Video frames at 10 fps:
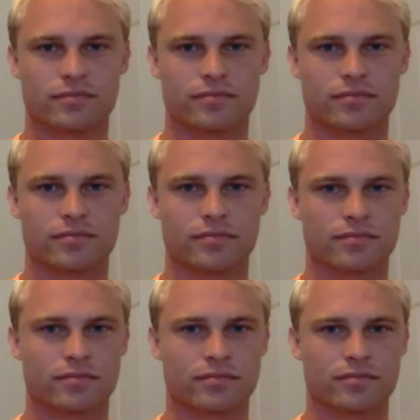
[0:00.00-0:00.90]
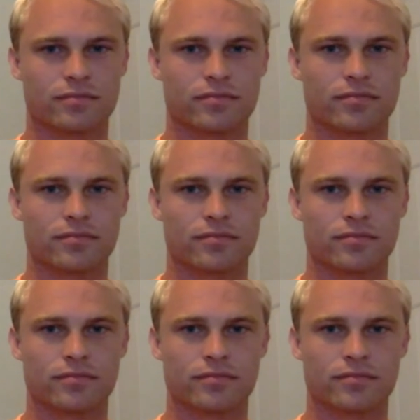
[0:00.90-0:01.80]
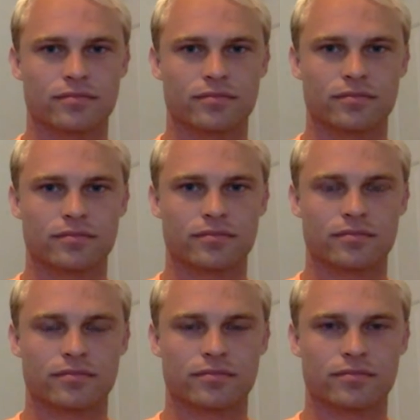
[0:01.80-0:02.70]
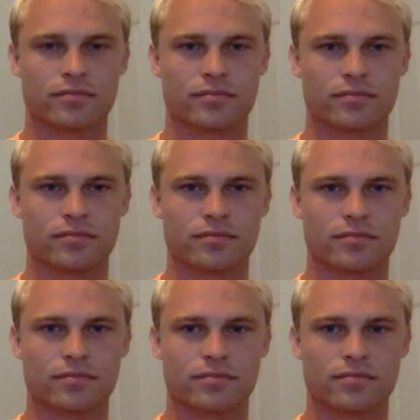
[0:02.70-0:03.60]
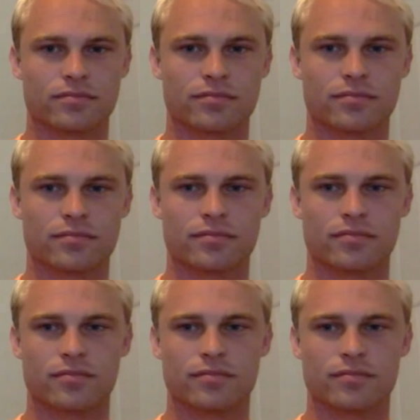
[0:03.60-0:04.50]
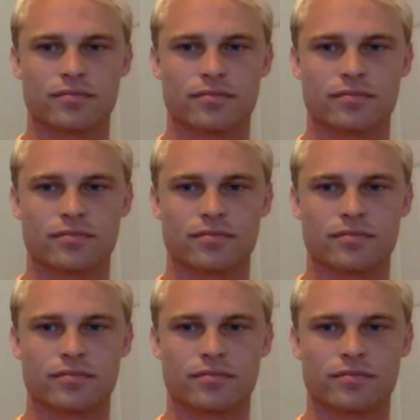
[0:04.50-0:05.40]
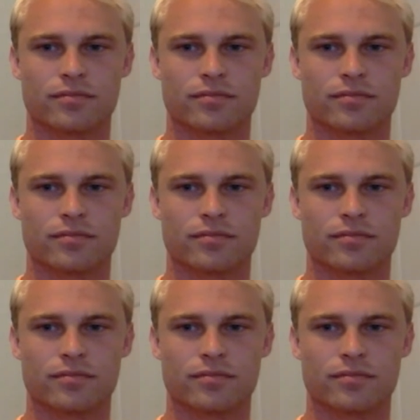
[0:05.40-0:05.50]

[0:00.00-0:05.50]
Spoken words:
The person shown says nothing.